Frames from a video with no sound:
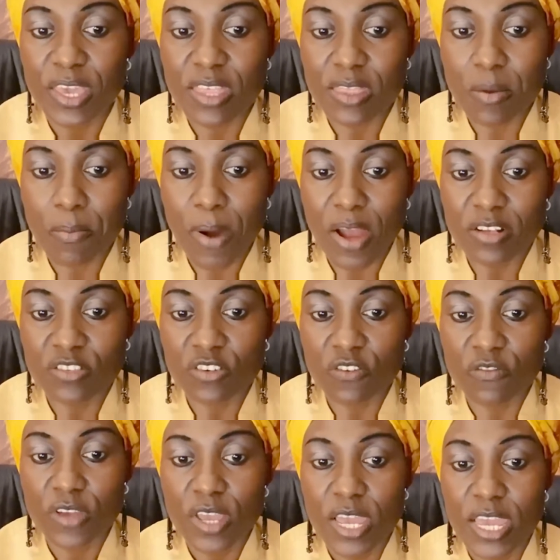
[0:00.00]
In the parts
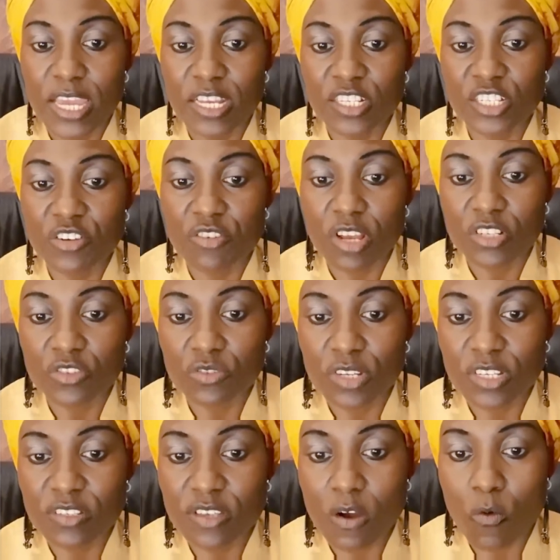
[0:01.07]
of interior
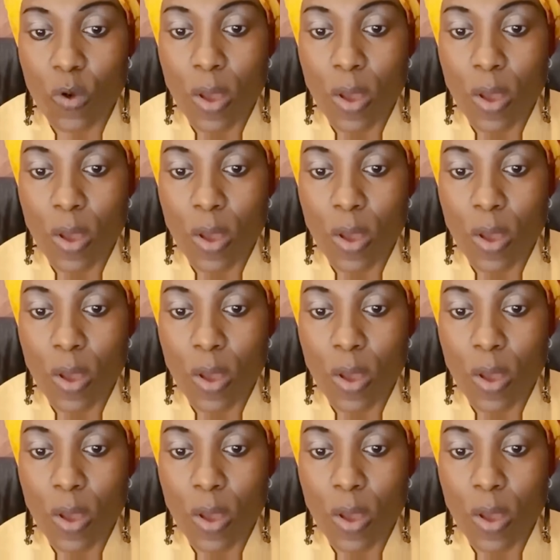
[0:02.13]
Tunisia